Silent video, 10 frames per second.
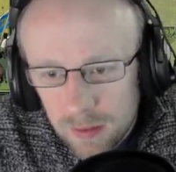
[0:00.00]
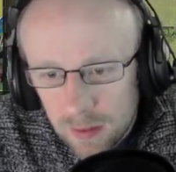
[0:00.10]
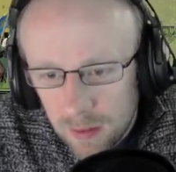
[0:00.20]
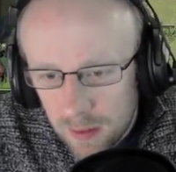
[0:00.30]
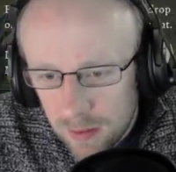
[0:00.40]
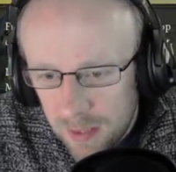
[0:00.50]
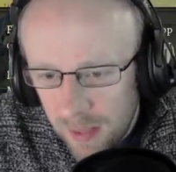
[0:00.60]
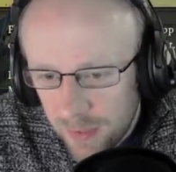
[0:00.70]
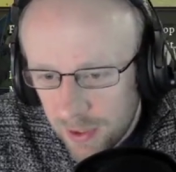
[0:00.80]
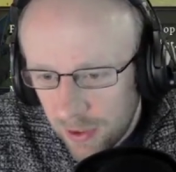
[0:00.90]
Oh,
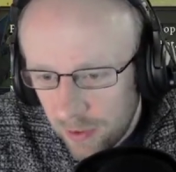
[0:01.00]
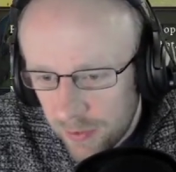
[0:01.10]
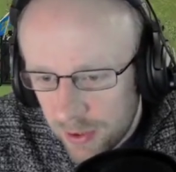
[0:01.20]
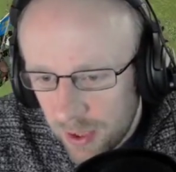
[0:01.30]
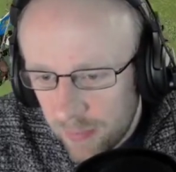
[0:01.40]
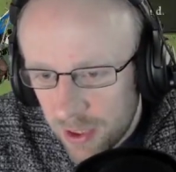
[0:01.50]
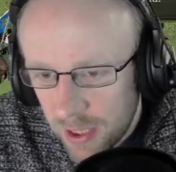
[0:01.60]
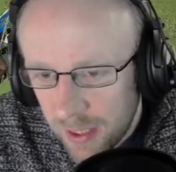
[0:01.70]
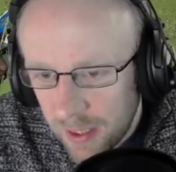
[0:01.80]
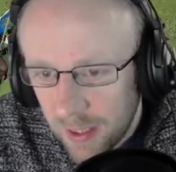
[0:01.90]
tempted to go for the
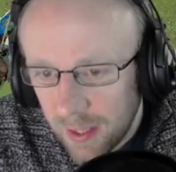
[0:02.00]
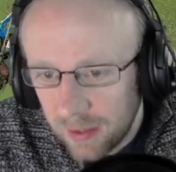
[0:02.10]
trebuchet here.